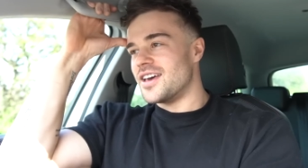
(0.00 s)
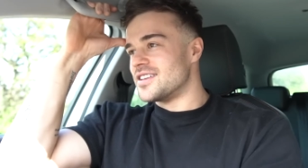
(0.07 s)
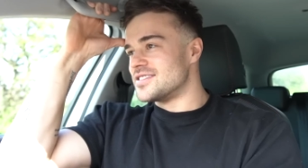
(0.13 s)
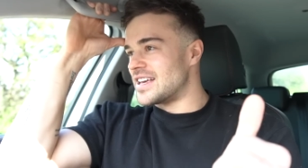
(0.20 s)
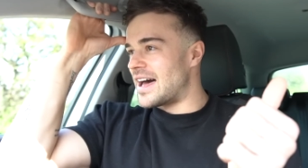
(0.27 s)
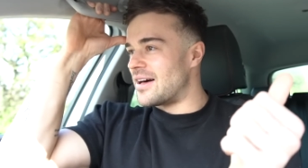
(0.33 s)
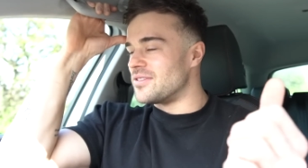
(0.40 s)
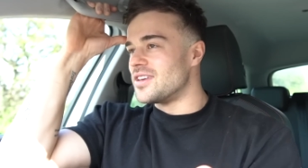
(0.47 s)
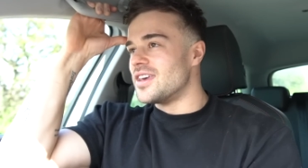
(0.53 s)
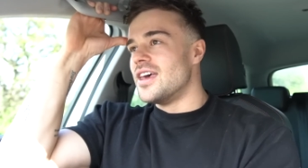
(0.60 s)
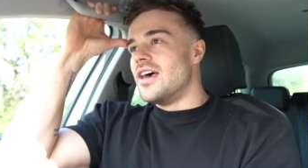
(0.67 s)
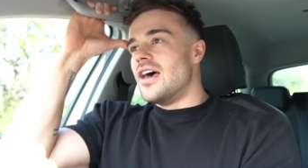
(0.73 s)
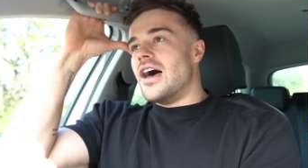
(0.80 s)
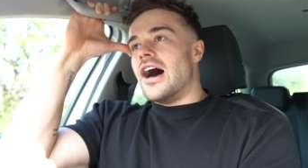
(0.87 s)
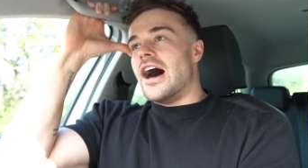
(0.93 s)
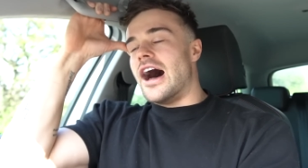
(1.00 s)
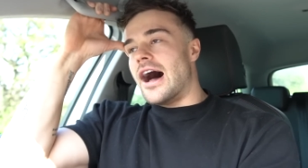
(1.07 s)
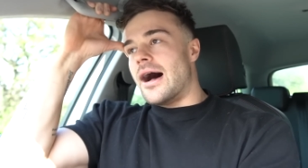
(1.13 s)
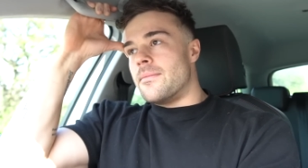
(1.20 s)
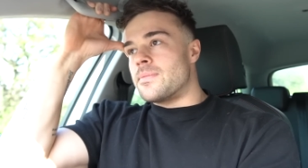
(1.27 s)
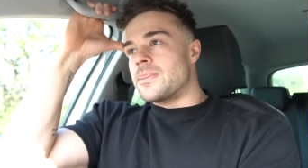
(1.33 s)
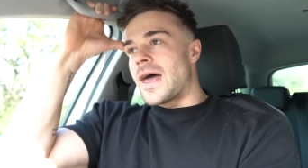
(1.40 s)
Sound.
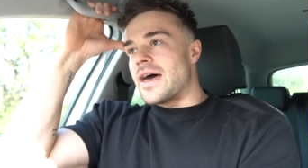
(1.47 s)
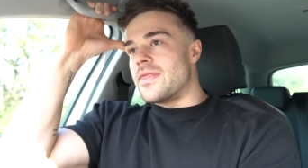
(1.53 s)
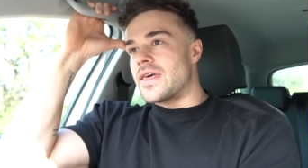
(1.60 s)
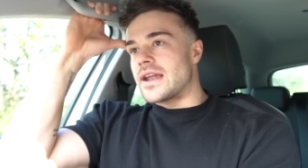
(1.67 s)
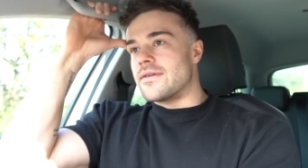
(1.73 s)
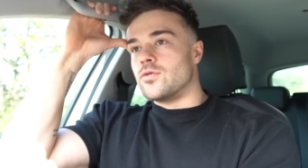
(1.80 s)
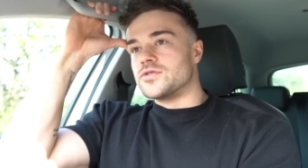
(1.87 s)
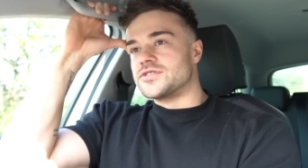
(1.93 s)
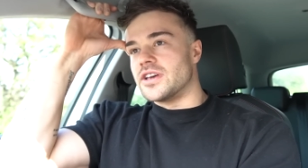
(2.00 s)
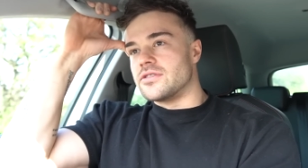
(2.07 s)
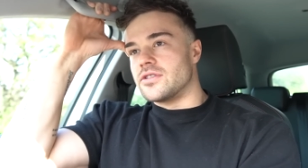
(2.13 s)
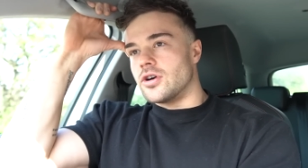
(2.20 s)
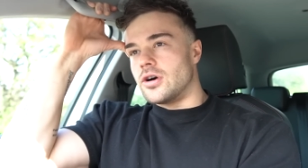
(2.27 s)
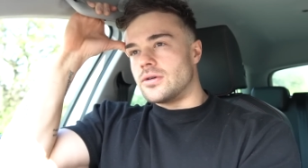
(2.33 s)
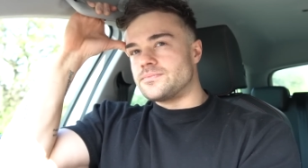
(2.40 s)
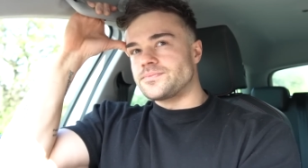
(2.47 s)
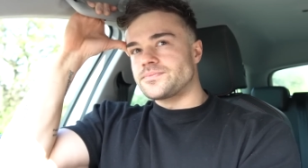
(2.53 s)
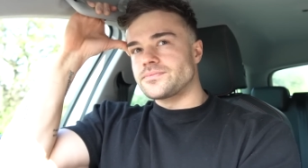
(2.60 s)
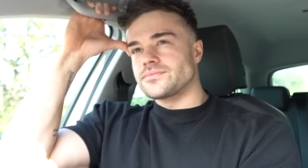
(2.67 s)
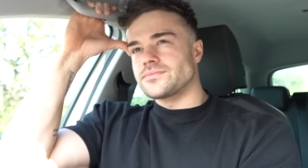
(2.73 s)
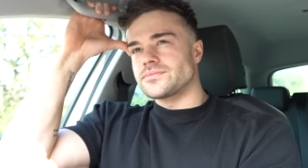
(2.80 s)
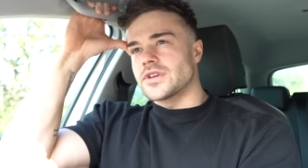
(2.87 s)
Um, and then I've also got
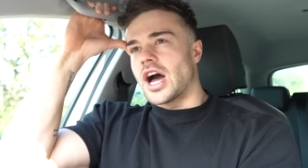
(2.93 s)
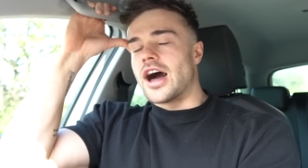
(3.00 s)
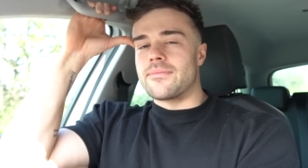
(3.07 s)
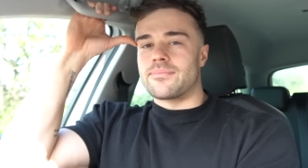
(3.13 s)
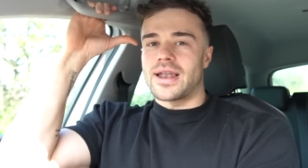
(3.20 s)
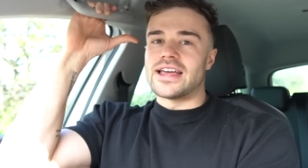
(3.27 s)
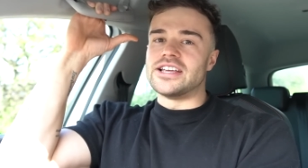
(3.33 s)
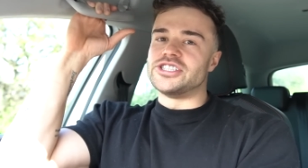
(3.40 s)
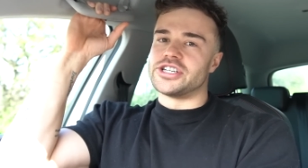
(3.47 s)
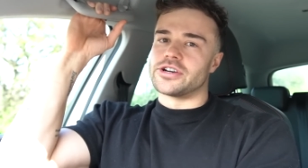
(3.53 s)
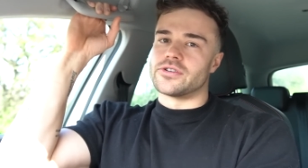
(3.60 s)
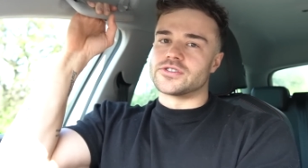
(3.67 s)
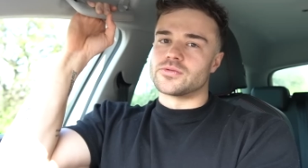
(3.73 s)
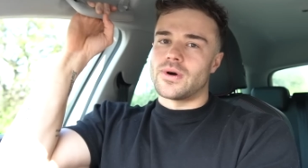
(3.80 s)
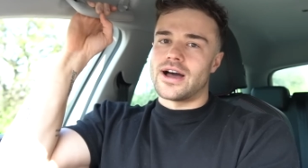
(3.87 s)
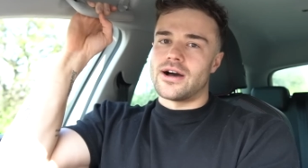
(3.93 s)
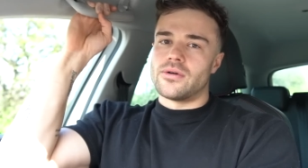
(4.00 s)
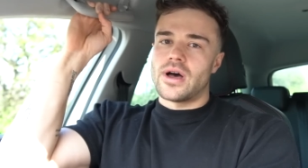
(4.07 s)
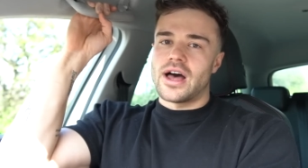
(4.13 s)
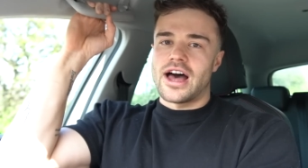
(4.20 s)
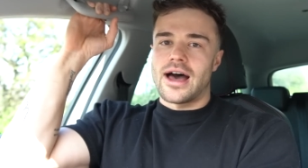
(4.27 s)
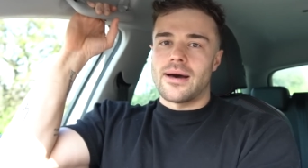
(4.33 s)
hyperplasia as
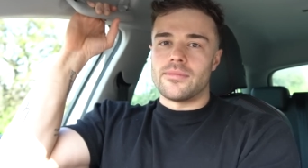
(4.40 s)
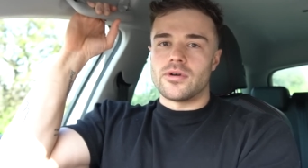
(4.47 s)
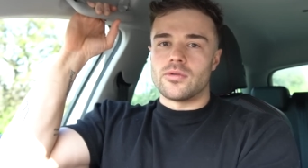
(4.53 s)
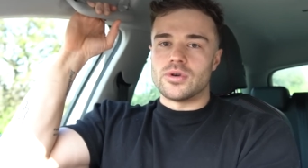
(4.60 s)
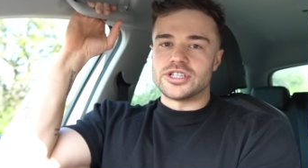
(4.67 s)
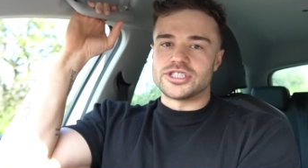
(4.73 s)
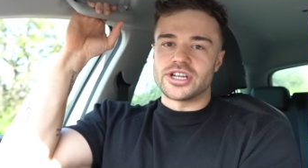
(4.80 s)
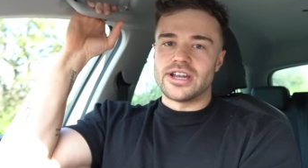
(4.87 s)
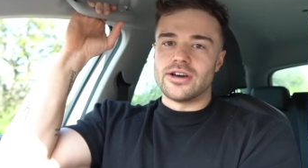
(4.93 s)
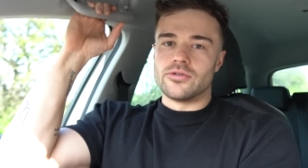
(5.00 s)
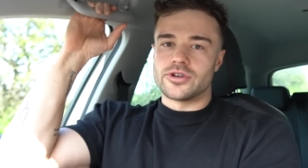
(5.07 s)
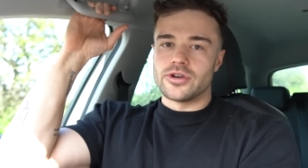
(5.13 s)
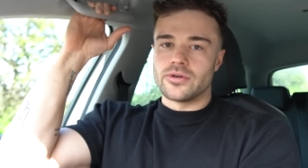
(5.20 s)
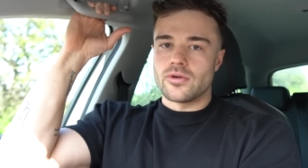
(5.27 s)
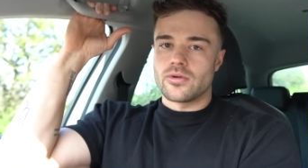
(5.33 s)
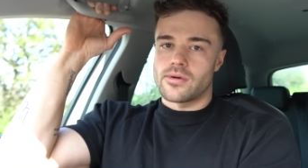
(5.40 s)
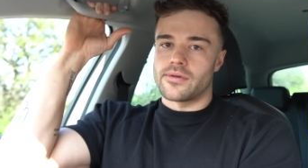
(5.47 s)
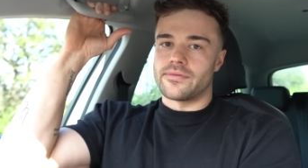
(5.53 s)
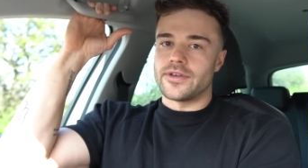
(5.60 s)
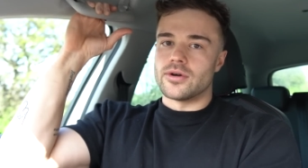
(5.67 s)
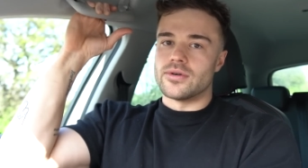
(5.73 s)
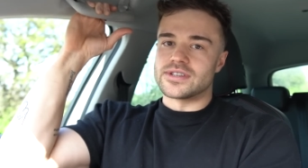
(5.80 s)
well, um, which a little Google will
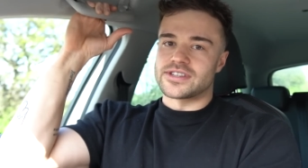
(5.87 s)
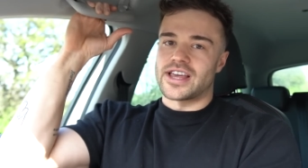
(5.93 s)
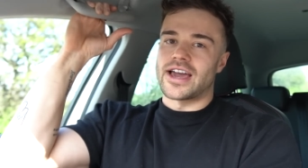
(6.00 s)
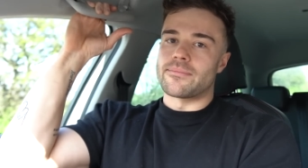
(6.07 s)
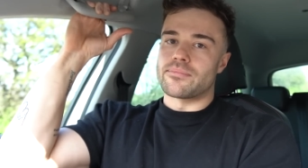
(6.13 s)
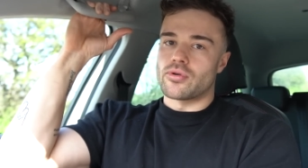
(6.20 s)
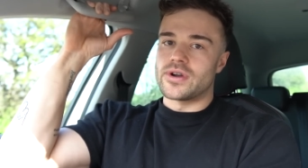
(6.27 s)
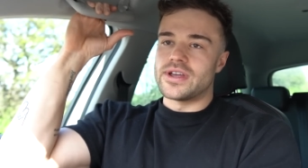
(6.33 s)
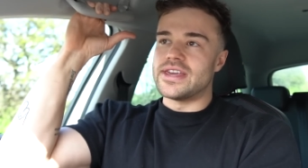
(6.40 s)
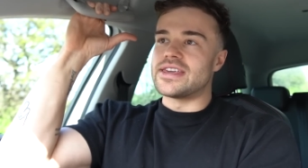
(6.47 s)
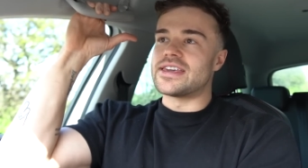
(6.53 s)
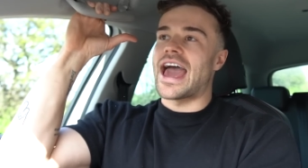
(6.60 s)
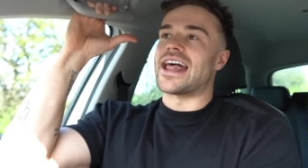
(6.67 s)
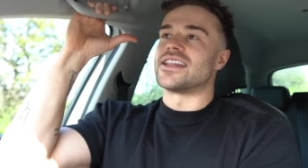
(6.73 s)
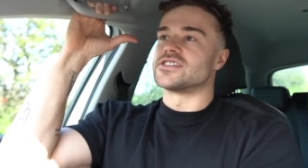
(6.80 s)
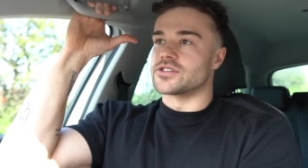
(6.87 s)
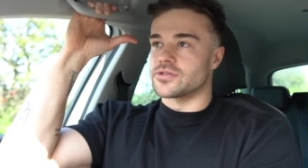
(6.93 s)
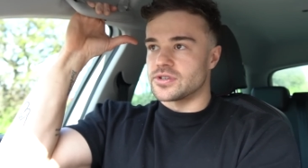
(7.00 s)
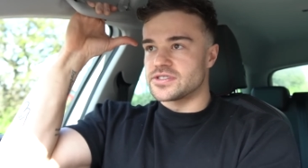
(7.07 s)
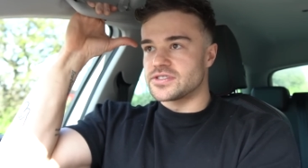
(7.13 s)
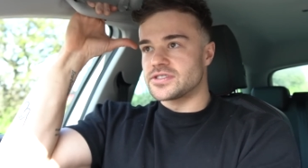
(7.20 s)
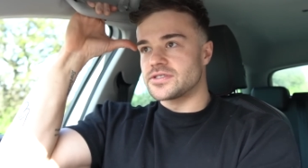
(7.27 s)
reveal it's like a
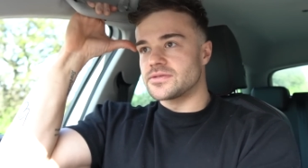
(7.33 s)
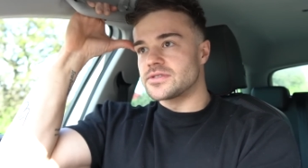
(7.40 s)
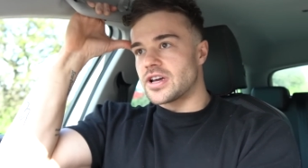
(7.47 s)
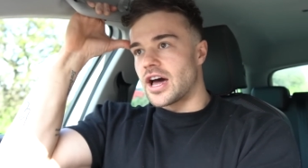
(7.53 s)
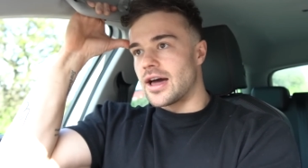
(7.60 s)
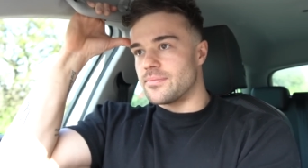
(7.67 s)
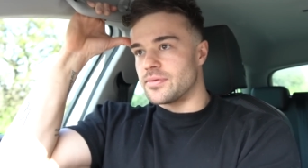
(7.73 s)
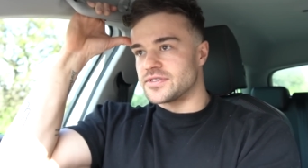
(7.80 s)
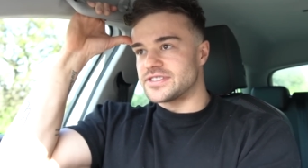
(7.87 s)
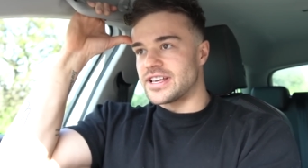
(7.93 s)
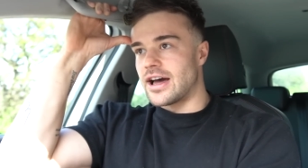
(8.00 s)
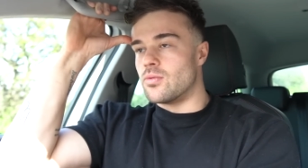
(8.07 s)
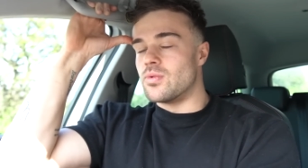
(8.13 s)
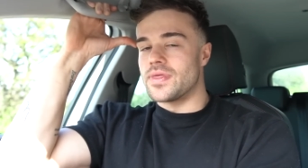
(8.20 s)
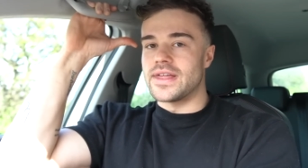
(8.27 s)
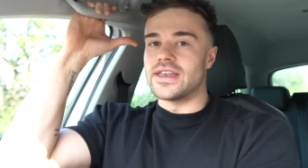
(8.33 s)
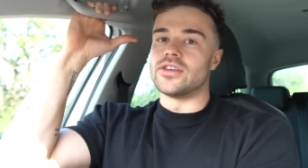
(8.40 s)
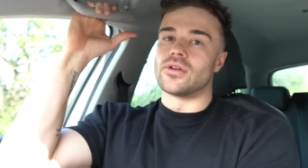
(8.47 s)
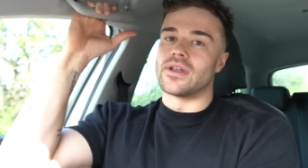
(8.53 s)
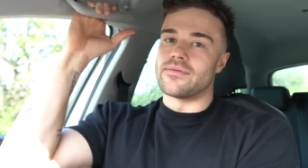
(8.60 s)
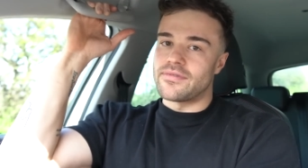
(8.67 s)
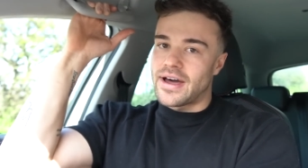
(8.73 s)
pre-cancerous type of cell within
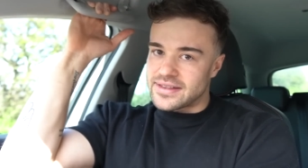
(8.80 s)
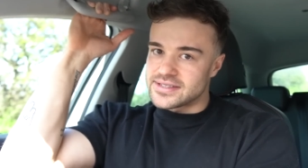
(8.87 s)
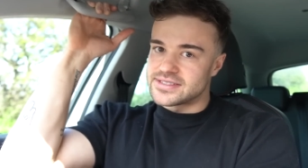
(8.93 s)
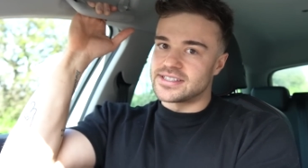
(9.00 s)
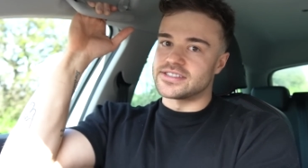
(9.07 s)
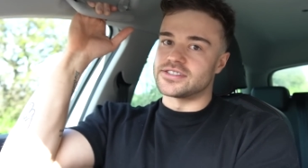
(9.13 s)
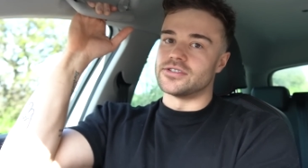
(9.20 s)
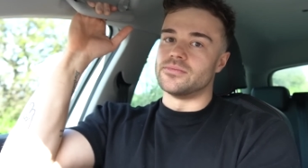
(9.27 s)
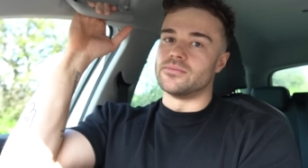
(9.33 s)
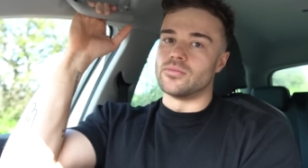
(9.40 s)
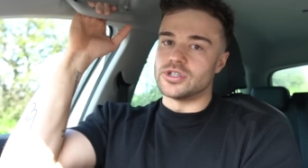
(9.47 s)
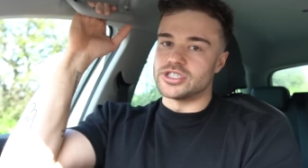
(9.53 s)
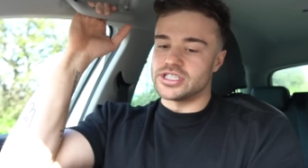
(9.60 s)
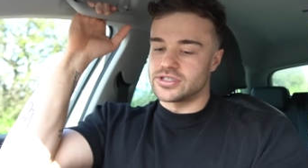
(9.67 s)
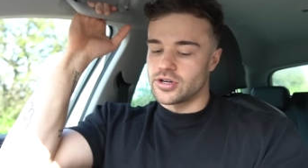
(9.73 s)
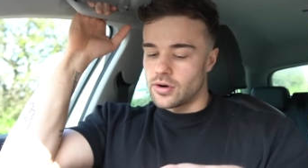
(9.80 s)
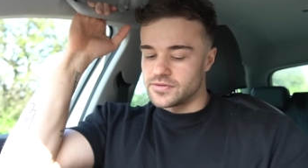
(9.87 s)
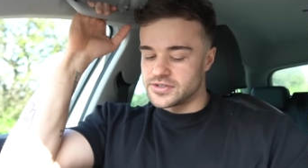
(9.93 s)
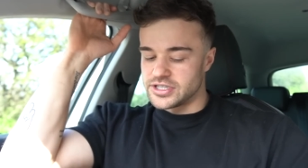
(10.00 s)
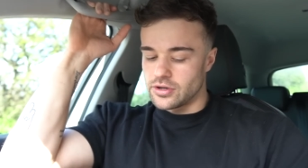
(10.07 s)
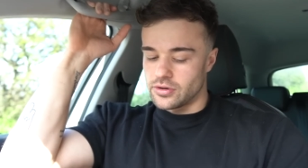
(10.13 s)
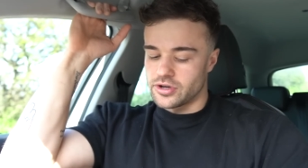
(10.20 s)
your lymphatic system, which is
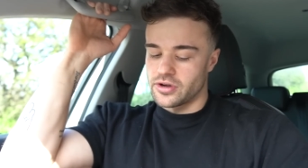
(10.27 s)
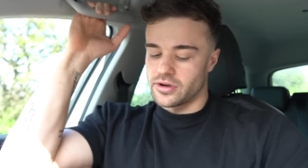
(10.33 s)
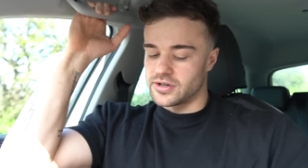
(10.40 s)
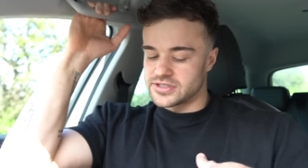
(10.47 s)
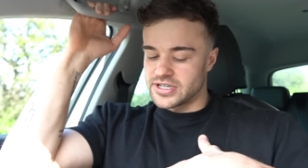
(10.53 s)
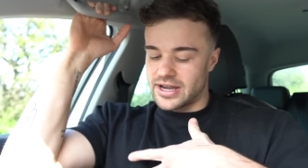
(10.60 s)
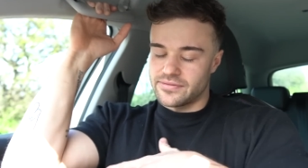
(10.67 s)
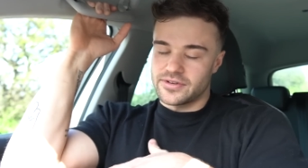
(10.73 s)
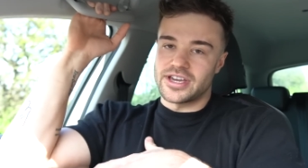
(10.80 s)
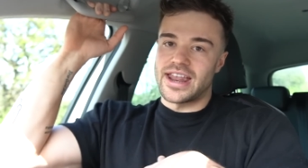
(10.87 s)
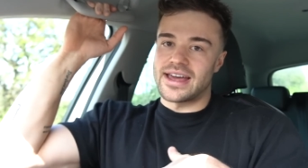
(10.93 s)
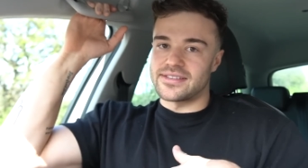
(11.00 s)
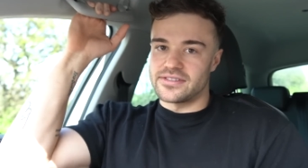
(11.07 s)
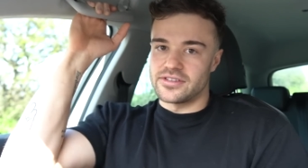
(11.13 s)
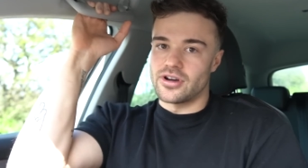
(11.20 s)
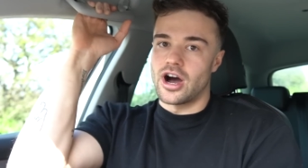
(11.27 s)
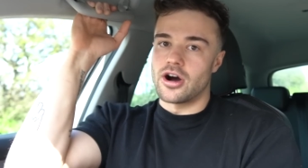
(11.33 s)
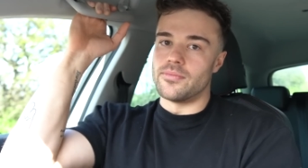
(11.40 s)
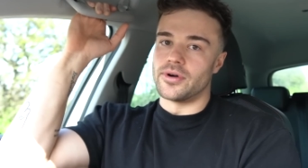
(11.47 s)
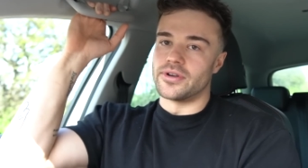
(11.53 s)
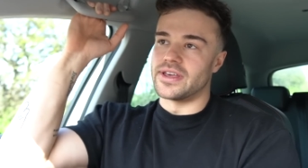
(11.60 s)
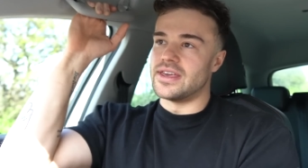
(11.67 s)
obviously not good because it's kind of connected to your
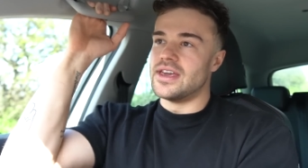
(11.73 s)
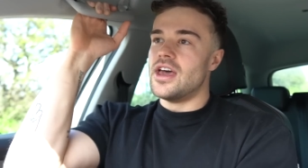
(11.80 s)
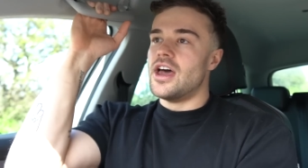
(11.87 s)
whole body.